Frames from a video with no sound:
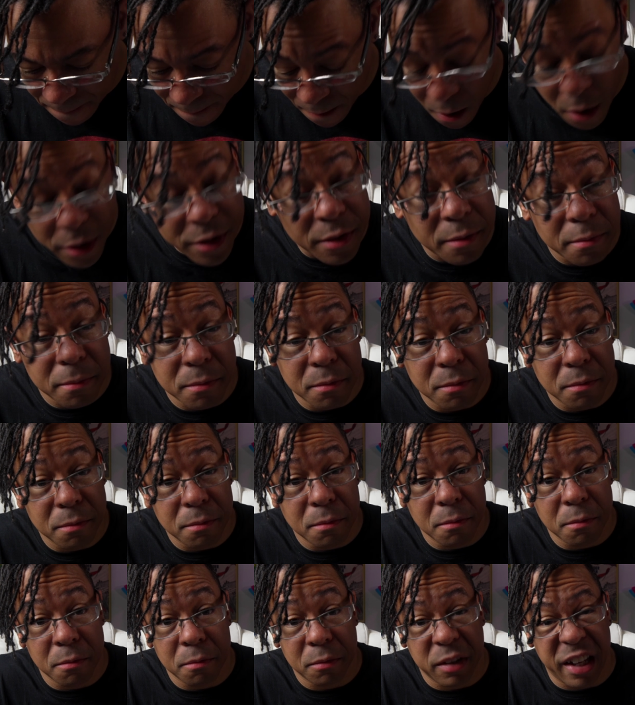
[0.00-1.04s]
Oh,
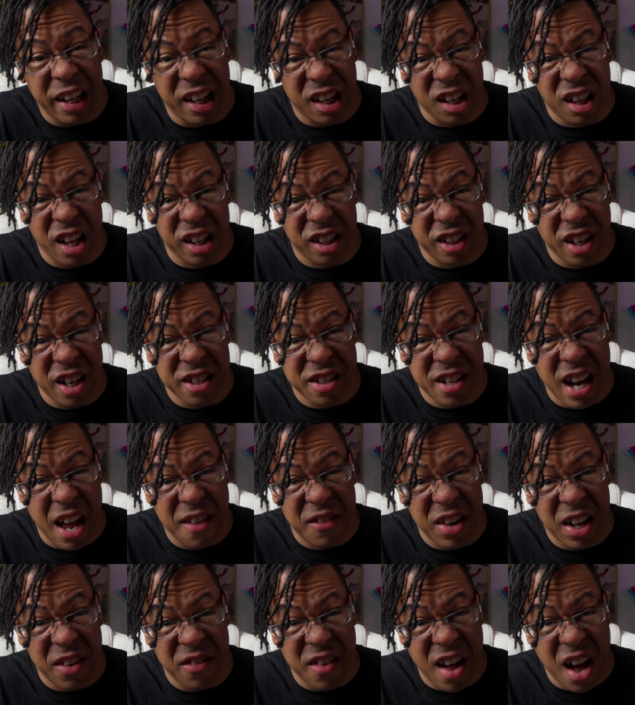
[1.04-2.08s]
Key Collector doesn't
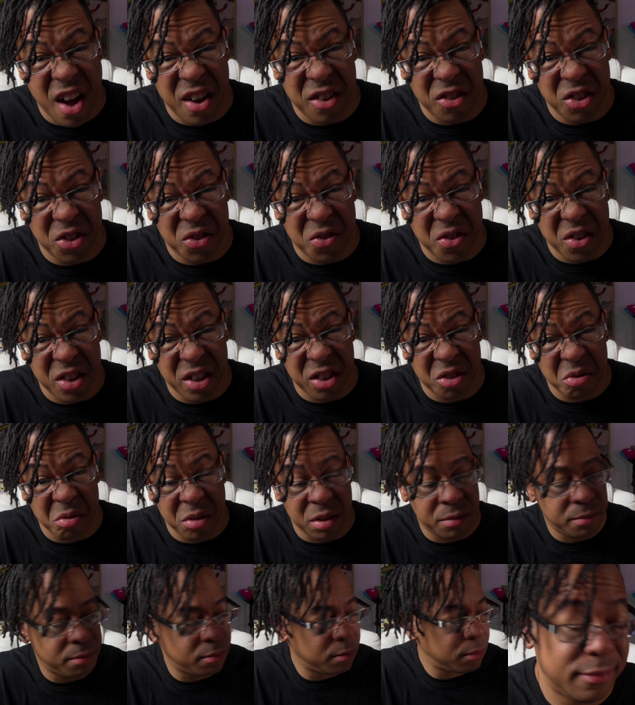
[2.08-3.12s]
have any values for this
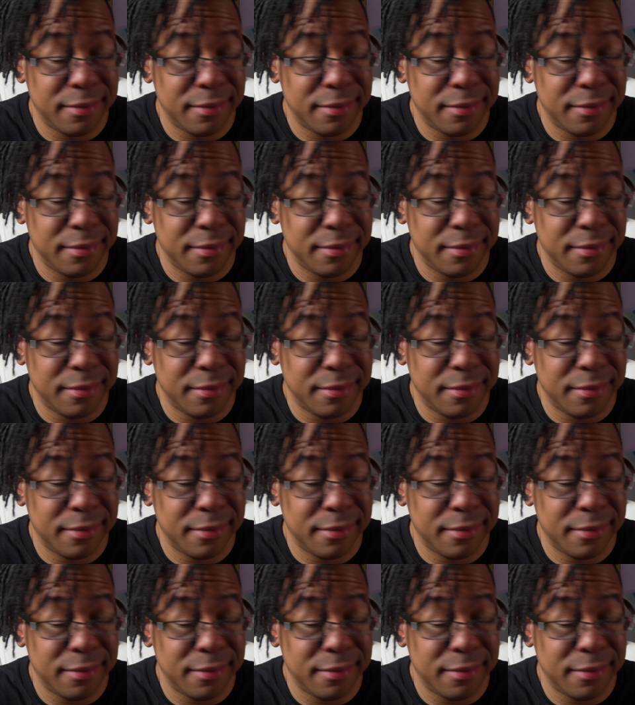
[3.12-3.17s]
one.